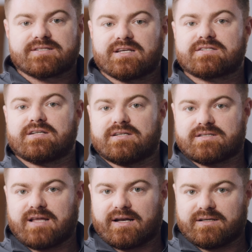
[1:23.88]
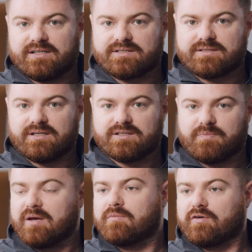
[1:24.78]
assistance that is, is
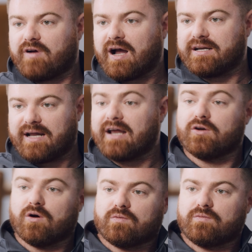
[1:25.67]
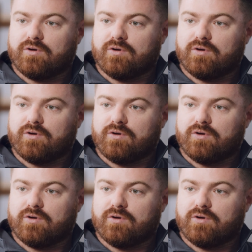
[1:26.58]
being provided at no,